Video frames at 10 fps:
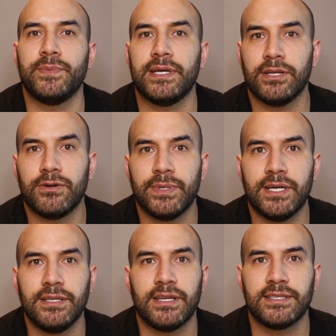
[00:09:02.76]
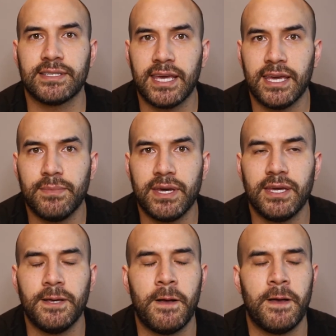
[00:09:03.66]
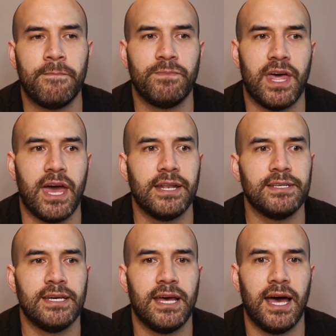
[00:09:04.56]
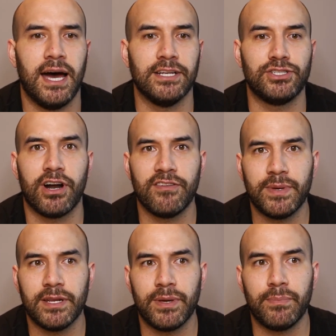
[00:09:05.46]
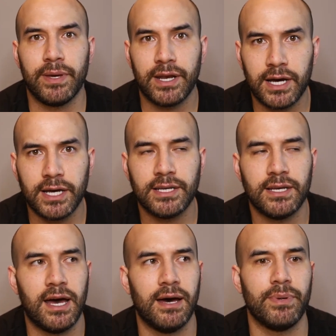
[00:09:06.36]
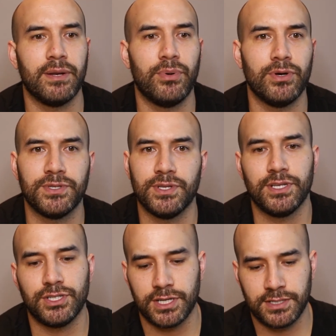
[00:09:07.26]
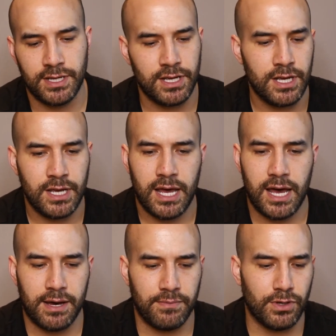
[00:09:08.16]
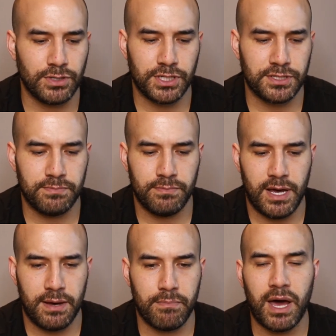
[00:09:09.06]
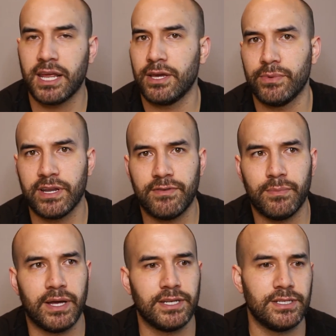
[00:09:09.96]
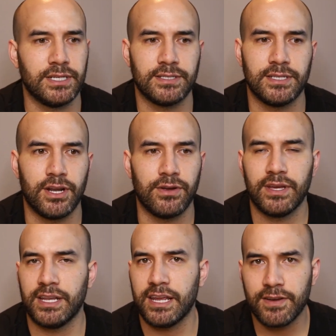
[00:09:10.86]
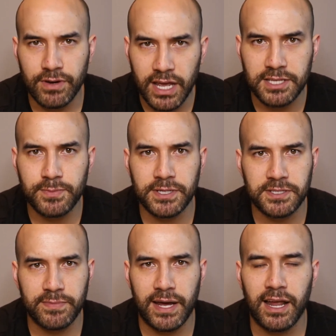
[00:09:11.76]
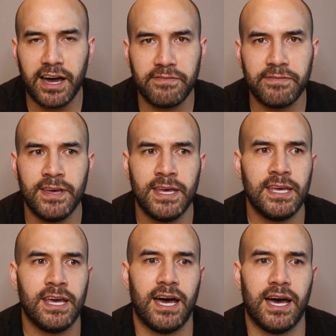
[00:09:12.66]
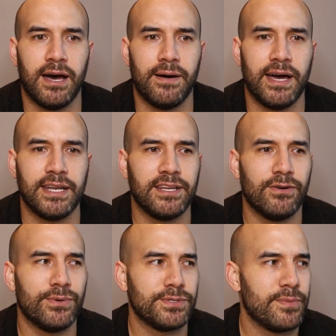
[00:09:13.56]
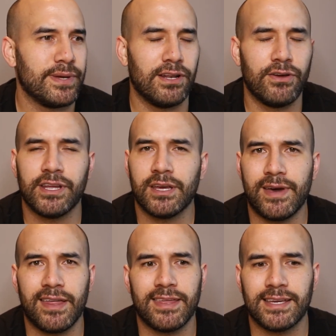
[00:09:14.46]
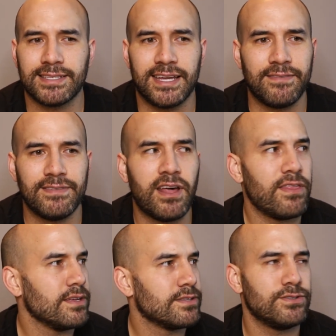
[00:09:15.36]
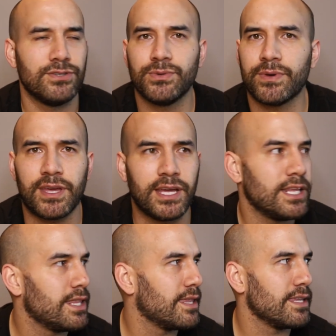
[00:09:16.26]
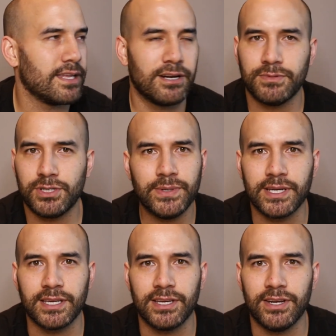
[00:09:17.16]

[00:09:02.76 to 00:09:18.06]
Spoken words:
me a little bit, that scare me, that drive me to be a better person, and just not just money or whatever, but just in every aspects of my life. I need to also be learning about things that have nothing to do with anything that I'm doing,